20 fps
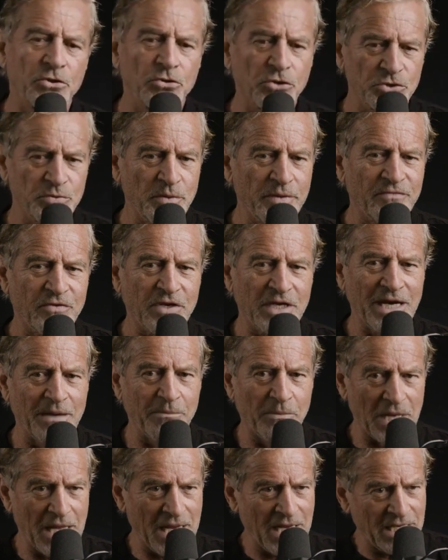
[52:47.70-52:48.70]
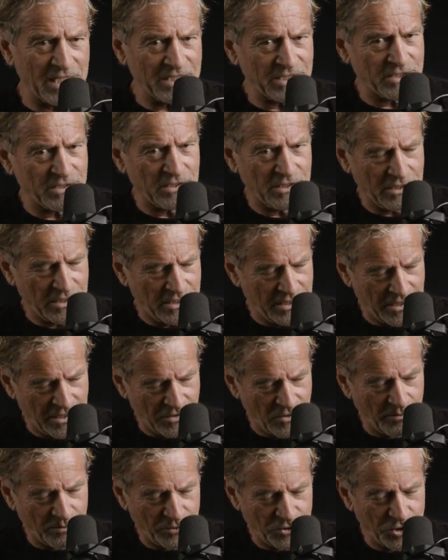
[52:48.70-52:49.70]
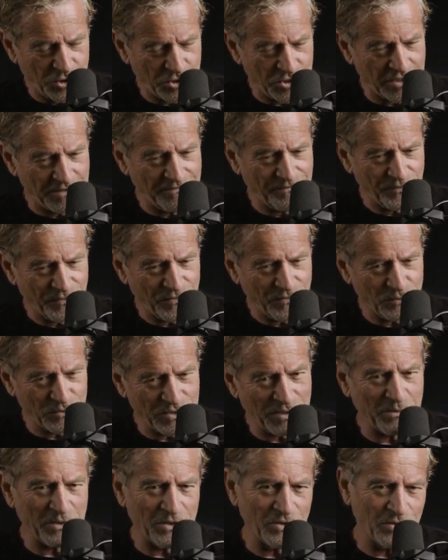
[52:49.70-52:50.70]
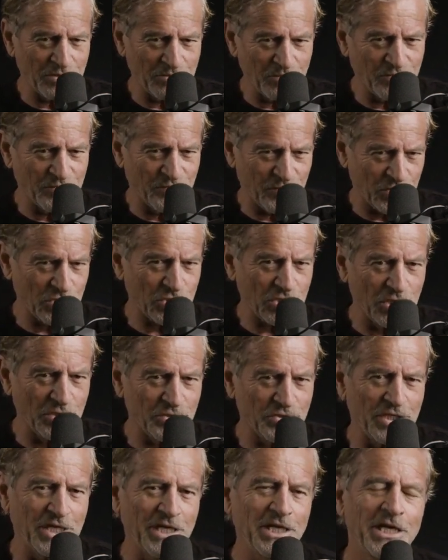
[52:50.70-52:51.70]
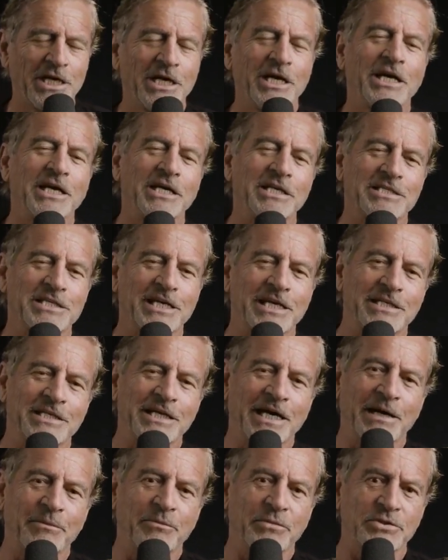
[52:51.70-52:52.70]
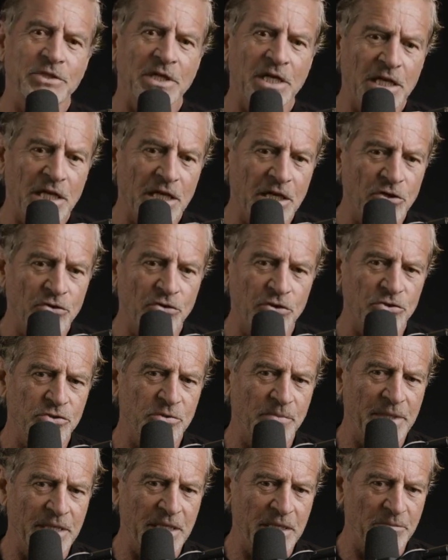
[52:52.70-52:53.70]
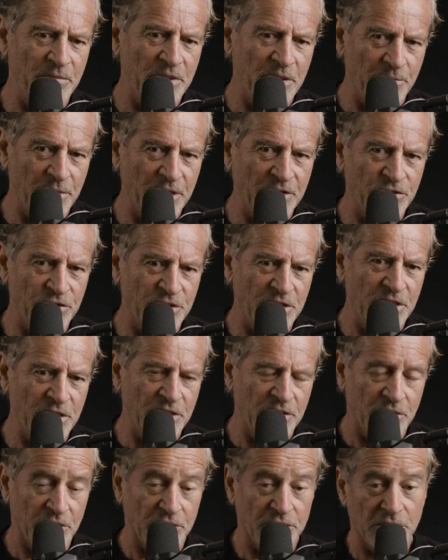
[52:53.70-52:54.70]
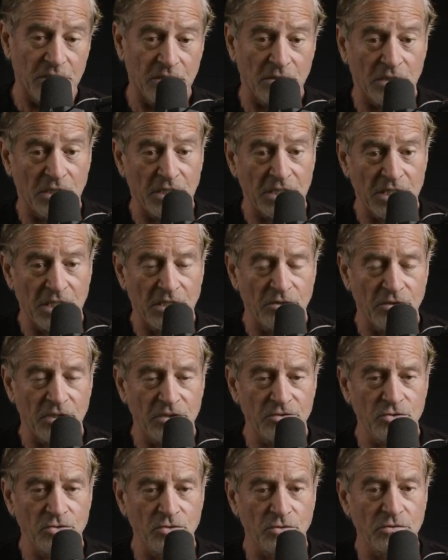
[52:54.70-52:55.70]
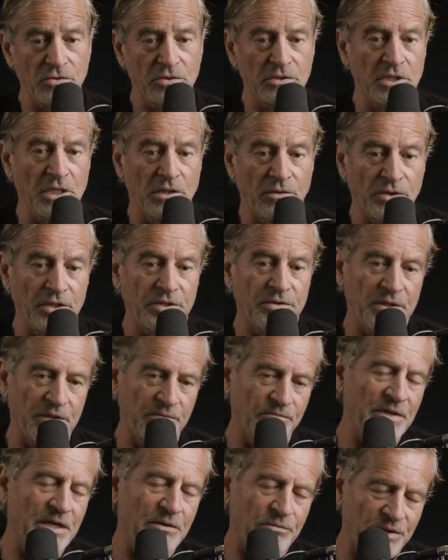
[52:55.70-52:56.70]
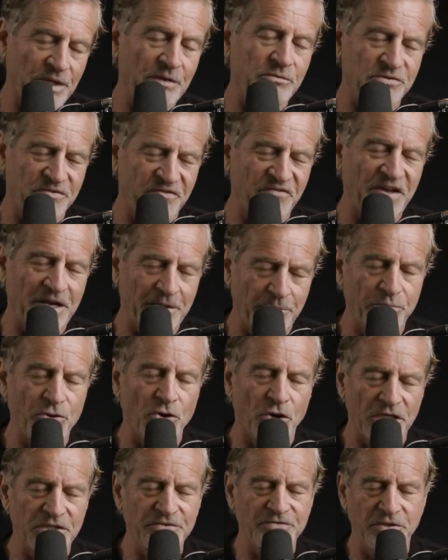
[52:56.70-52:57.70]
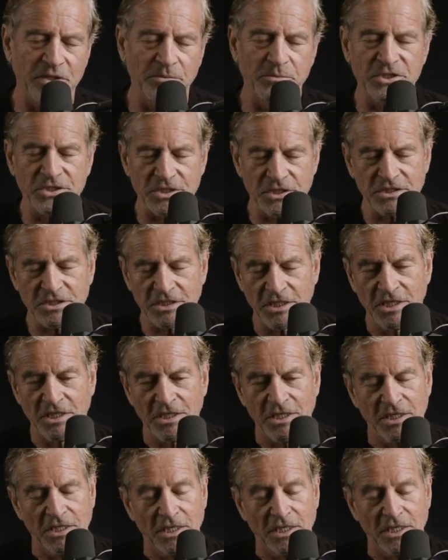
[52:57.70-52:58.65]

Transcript: because we've come last in the competition, or something like was very close there. He said, um, "It's only going to cost you about a million bucks a year." And I said, "Oh, okay, well, that's cool. Cause, you know, like, that that was a fair price for the business."